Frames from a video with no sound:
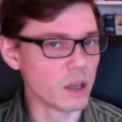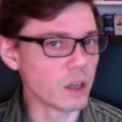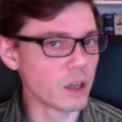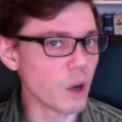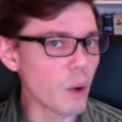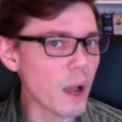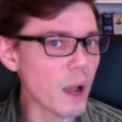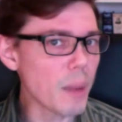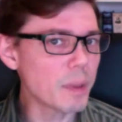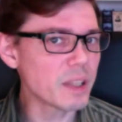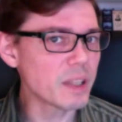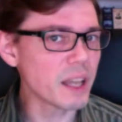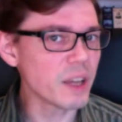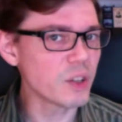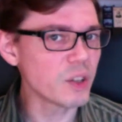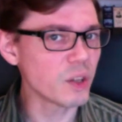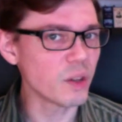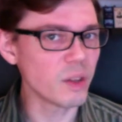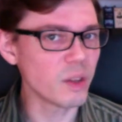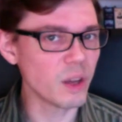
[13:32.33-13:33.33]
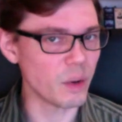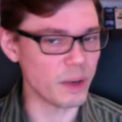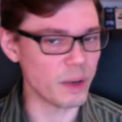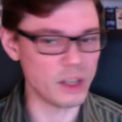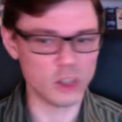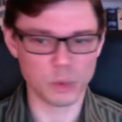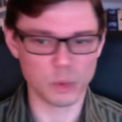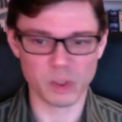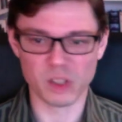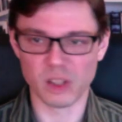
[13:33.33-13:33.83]
Cohabitation
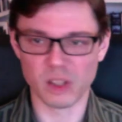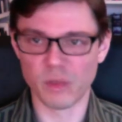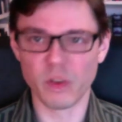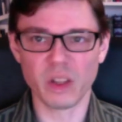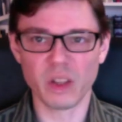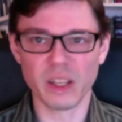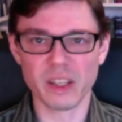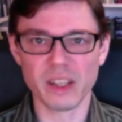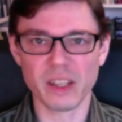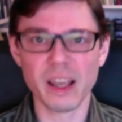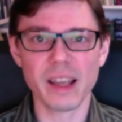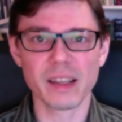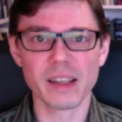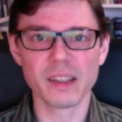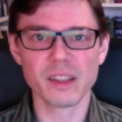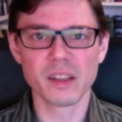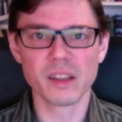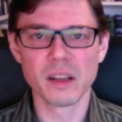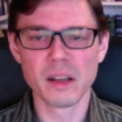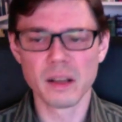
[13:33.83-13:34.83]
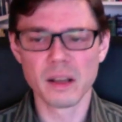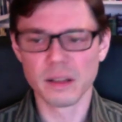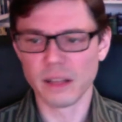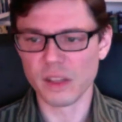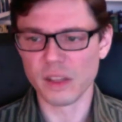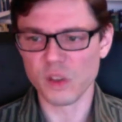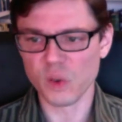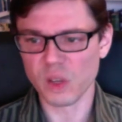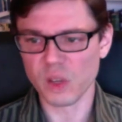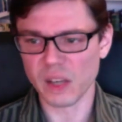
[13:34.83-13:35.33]
theory specifically says
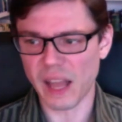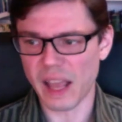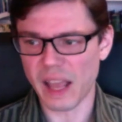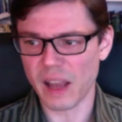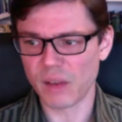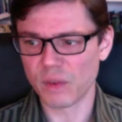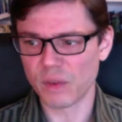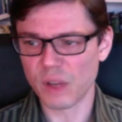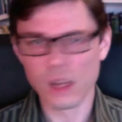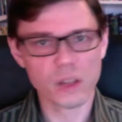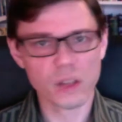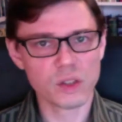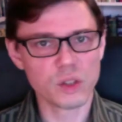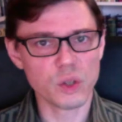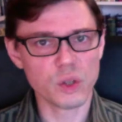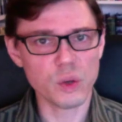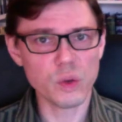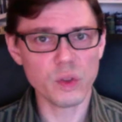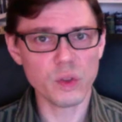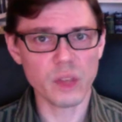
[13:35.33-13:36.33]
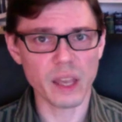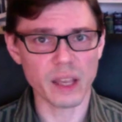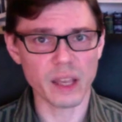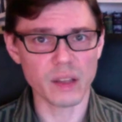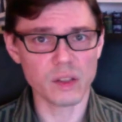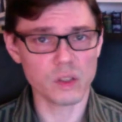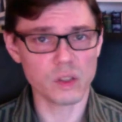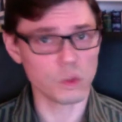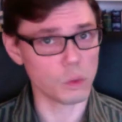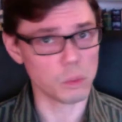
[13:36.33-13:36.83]
that you can have two
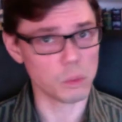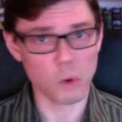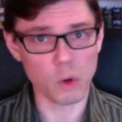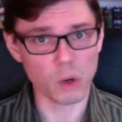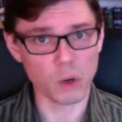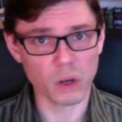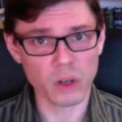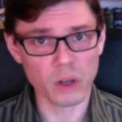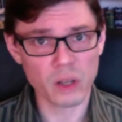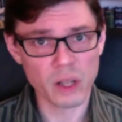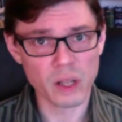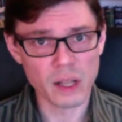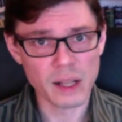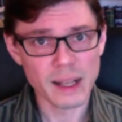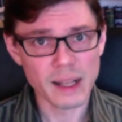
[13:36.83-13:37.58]
things or more